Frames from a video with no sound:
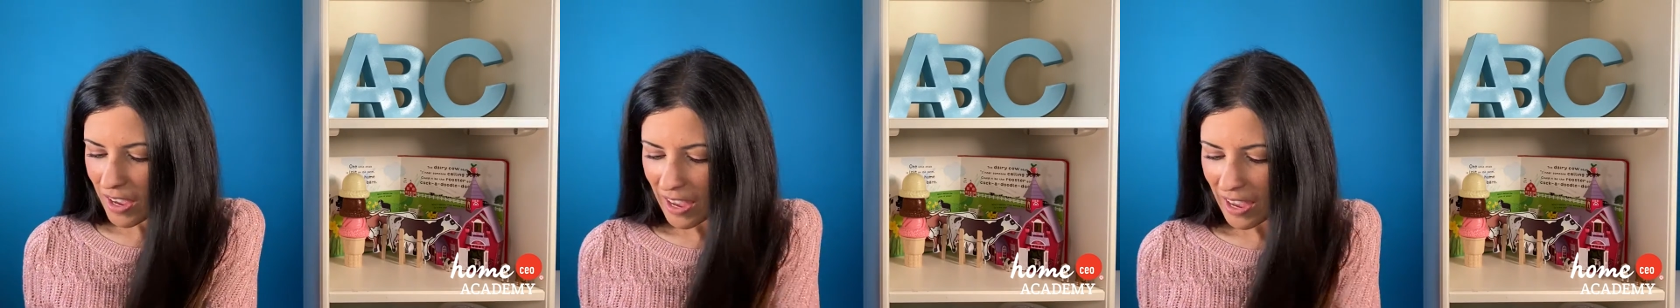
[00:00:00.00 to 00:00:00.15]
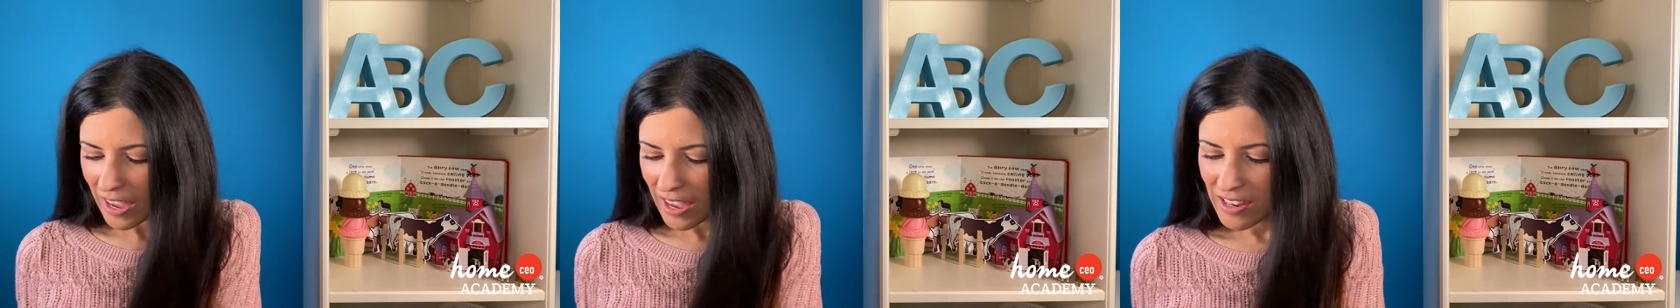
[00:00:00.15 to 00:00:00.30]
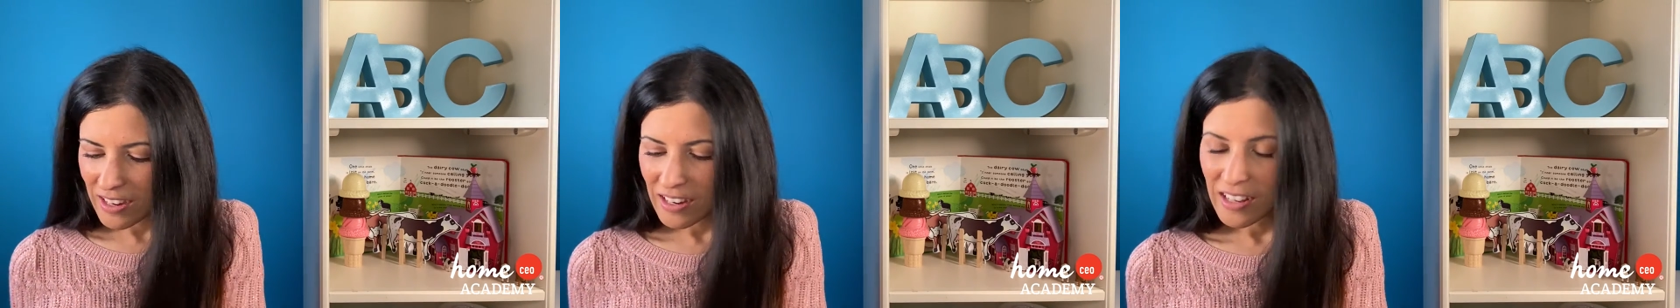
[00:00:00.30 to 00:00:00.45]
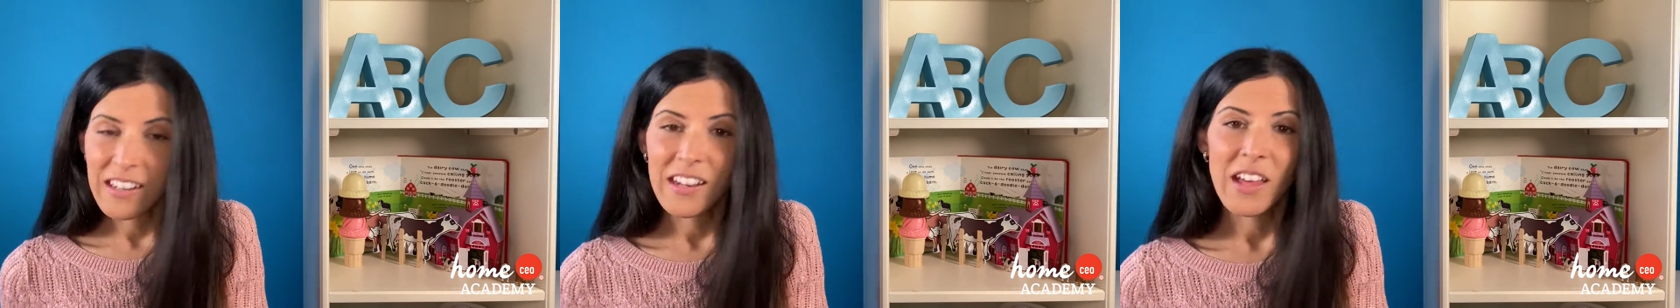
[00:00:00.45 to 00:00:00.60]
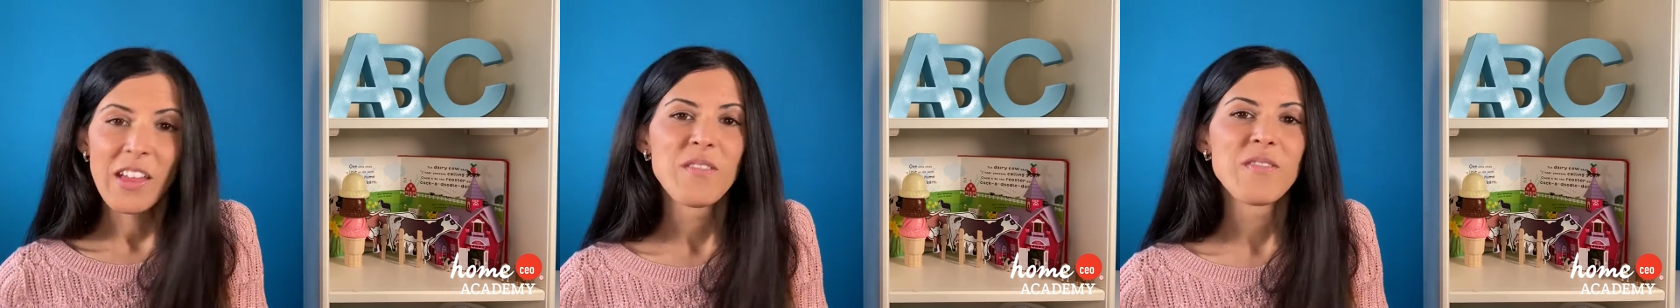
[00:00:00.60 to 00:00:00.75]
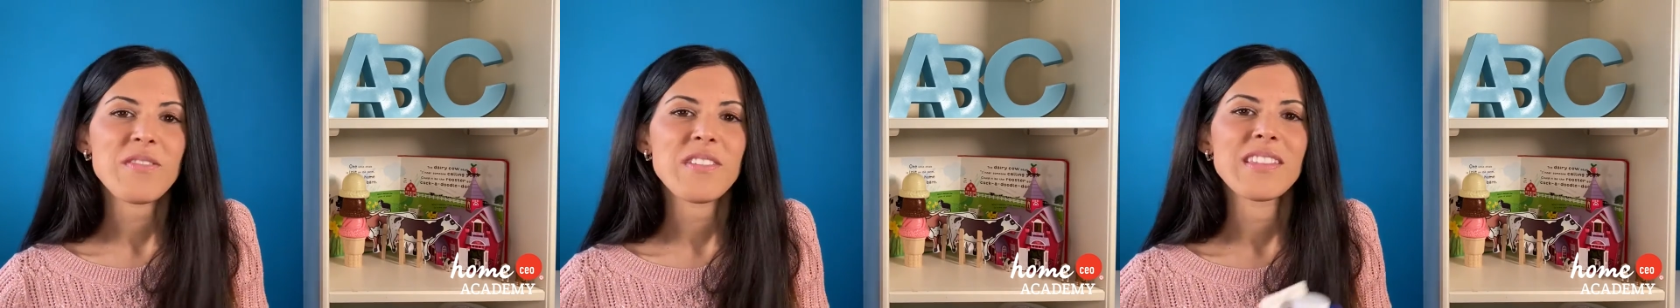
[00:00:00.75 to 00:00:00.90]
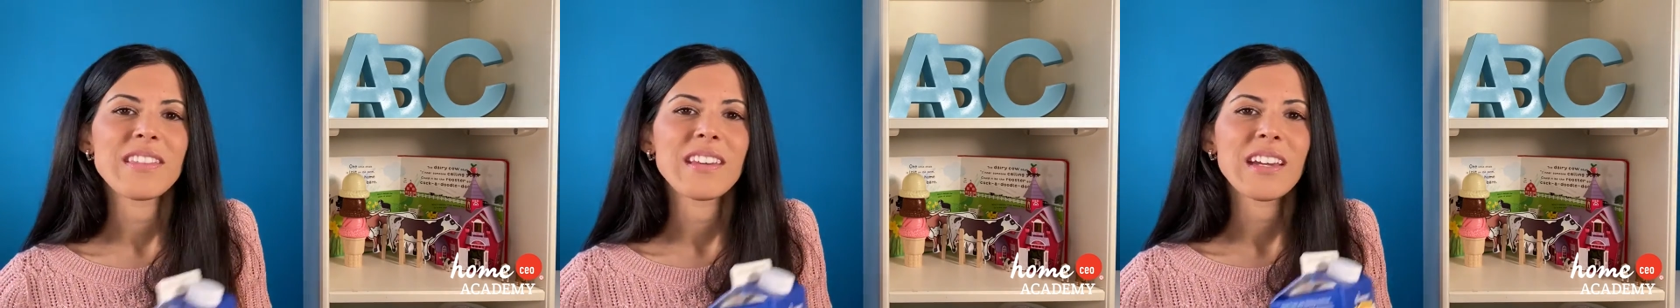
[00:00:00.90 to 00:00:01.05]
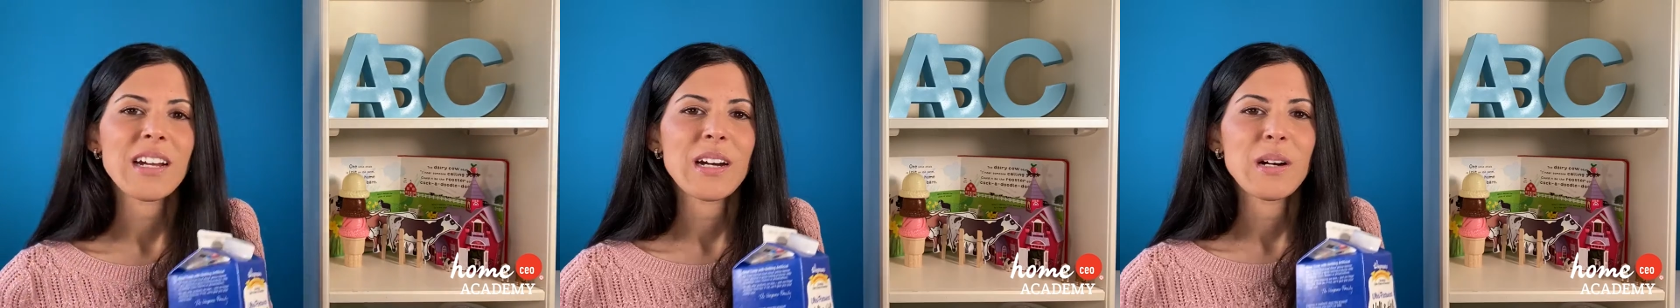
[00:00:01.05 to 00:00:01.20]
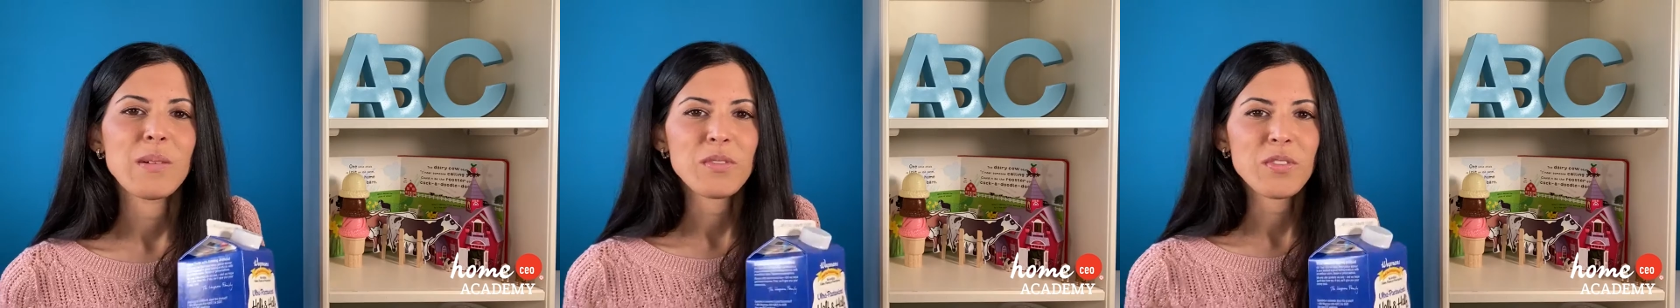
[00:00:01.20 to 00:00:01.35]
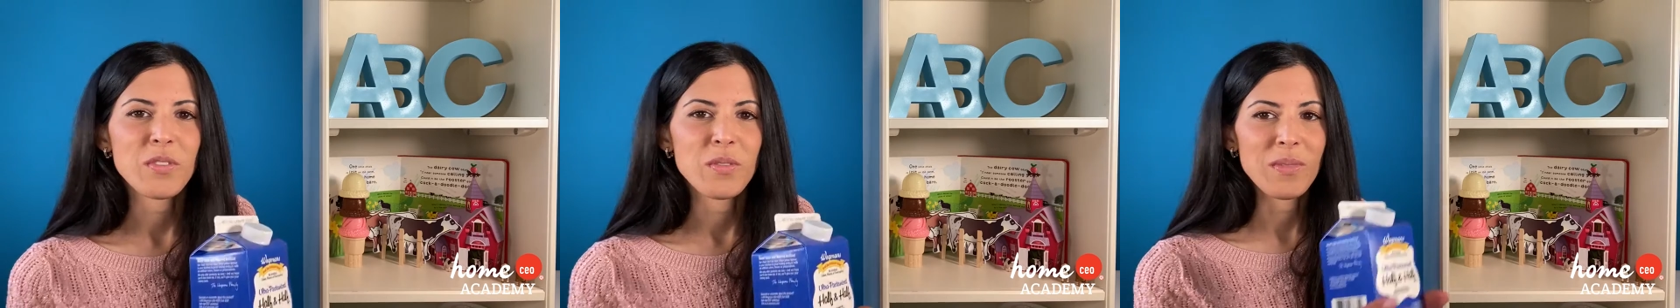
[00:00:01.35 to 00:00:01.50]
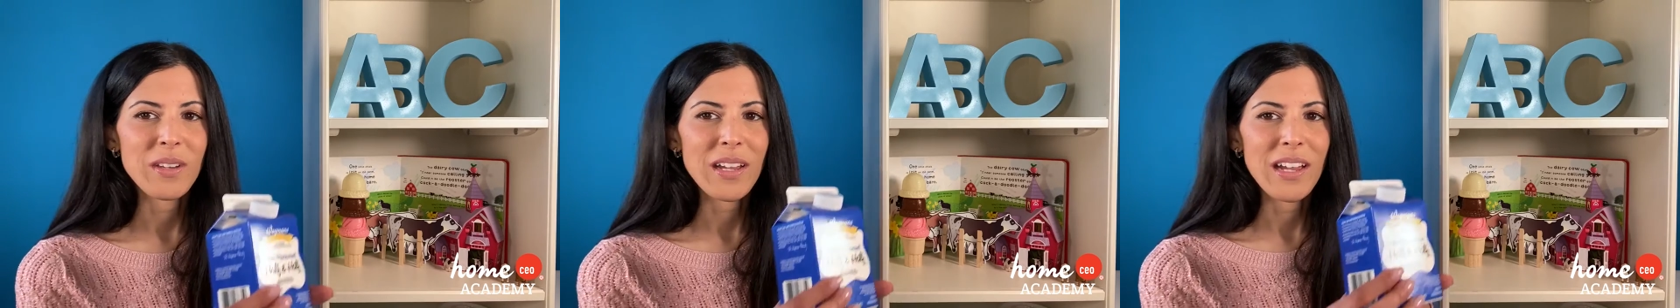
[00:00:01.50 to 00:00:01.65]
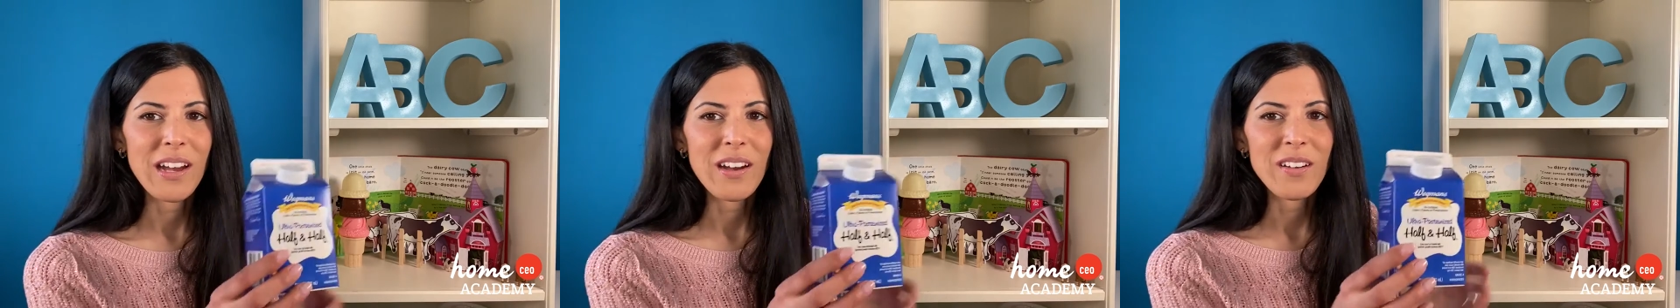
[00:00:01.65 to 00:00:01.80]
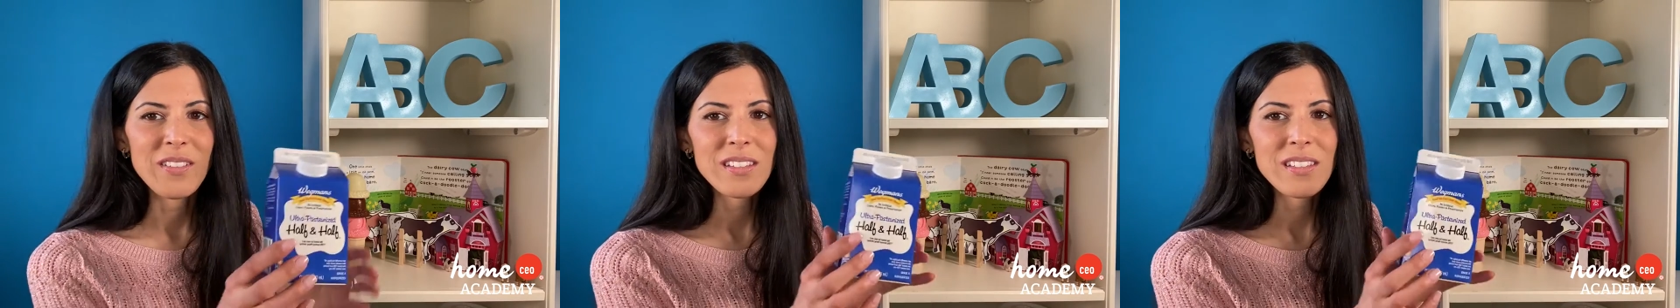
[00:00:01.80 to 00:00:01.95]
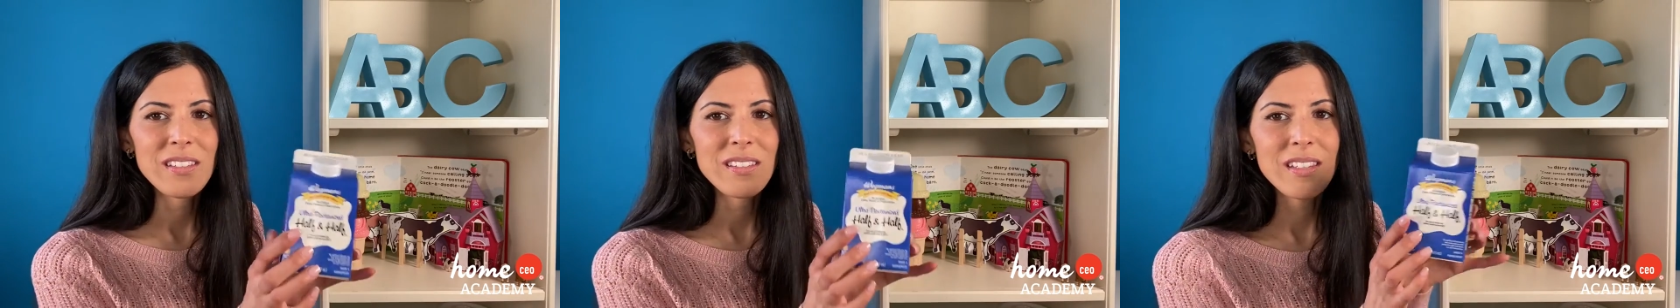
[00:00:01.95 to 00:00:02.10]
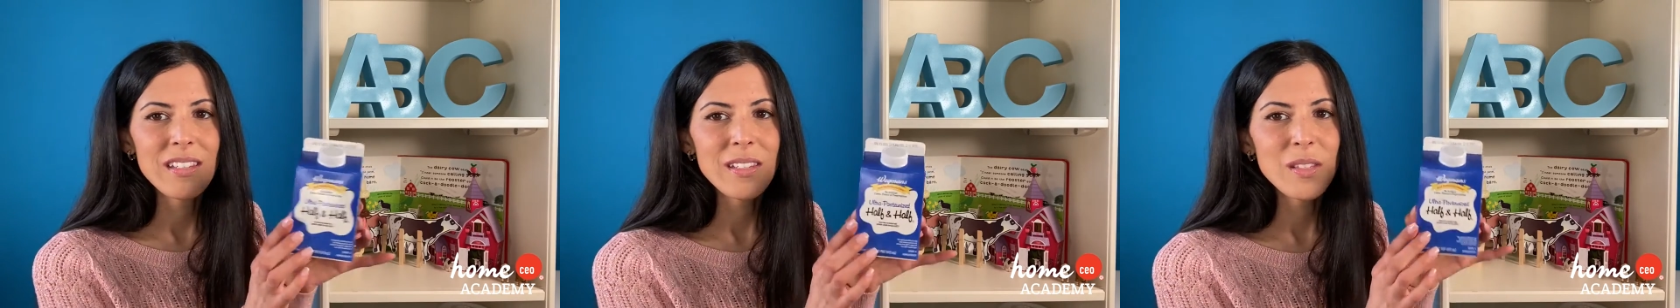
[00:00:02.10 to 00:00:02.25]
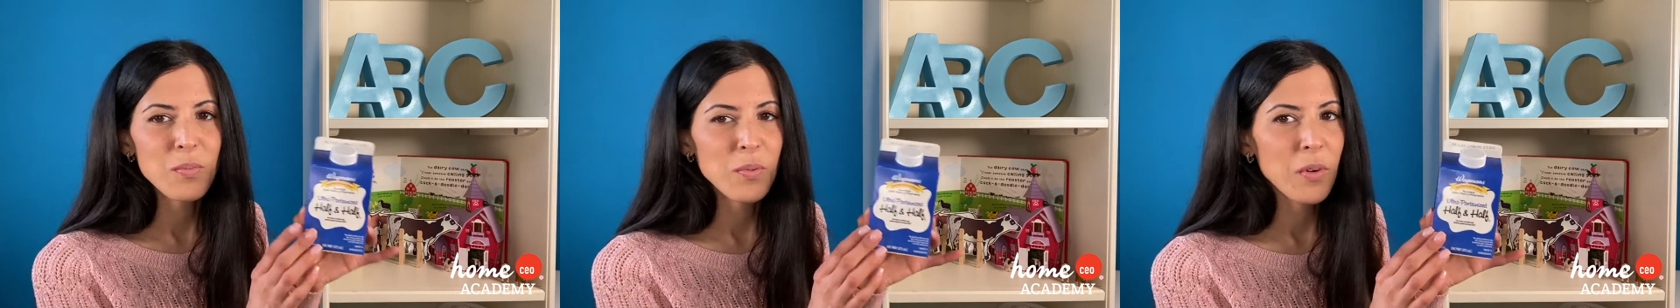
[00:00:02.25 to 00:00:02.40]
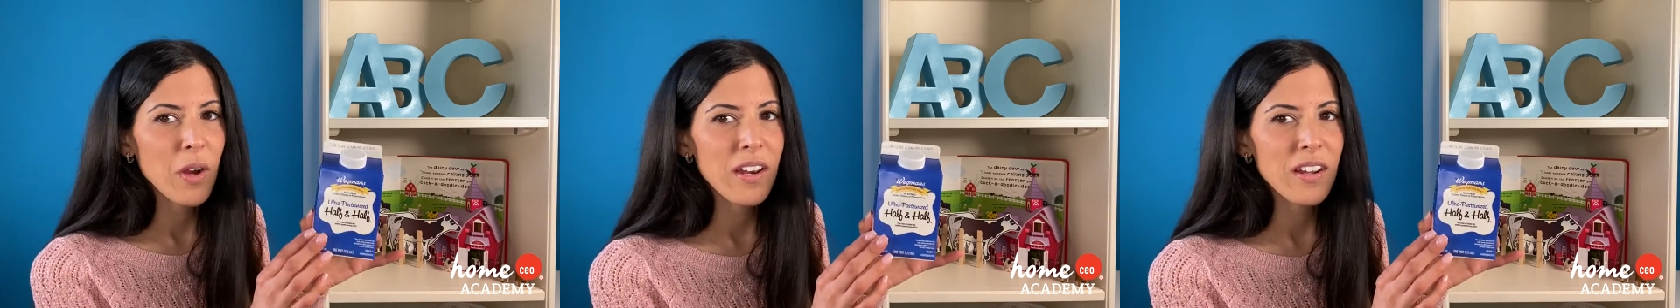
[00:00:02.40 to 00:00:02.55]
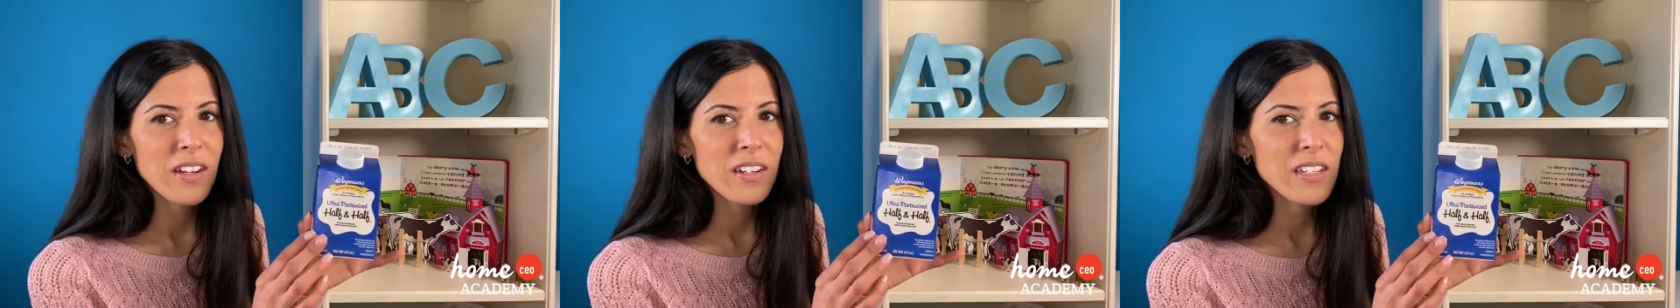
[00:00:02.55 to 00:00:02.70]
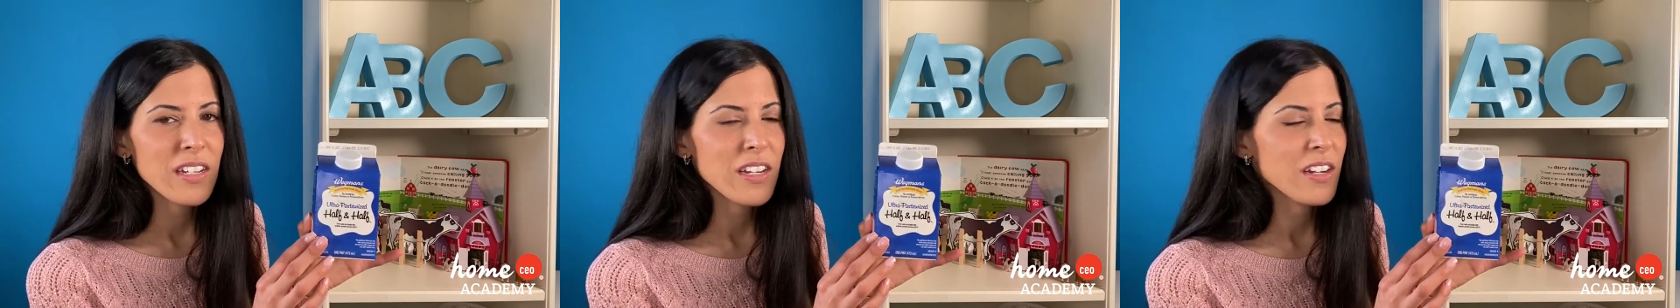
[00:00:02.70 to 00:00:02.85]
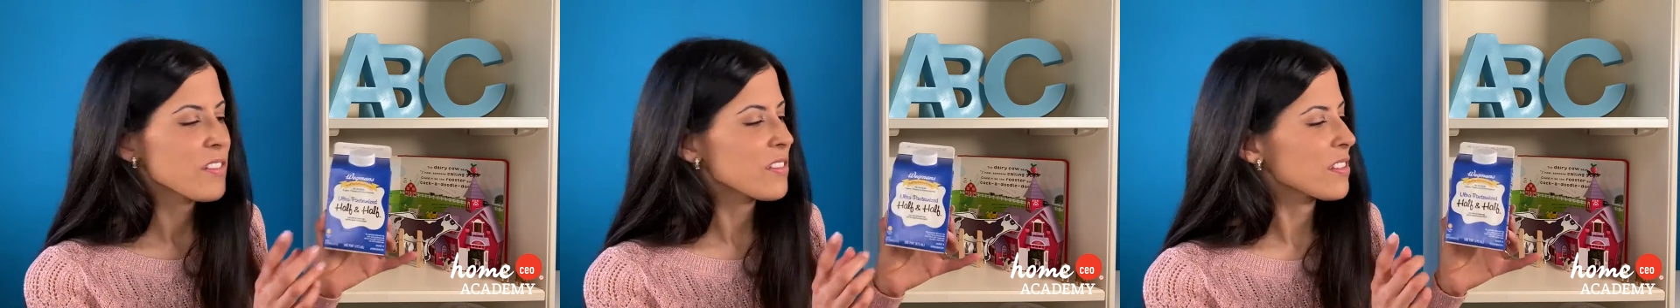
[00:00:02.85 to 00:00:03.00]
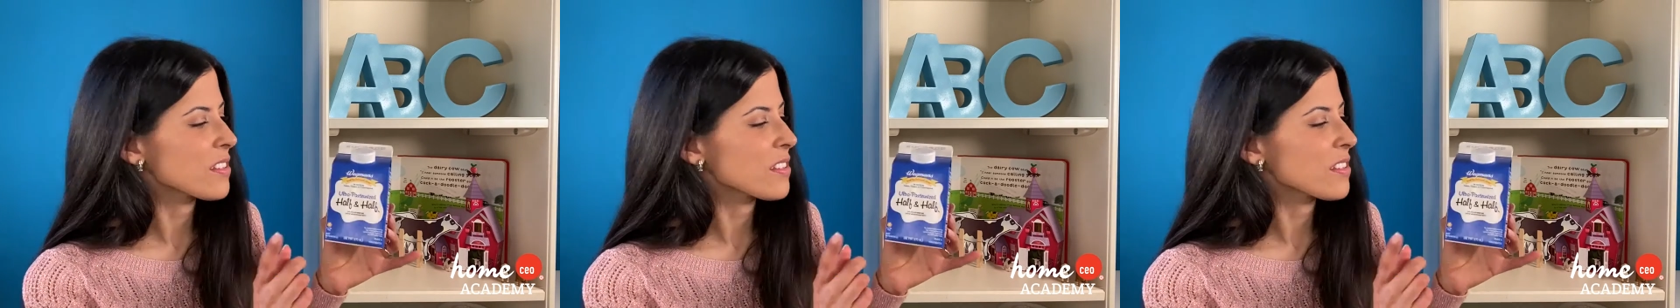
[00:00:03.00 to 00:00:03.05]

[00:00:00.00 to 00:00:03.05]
And another thing that comes from cows is this product here.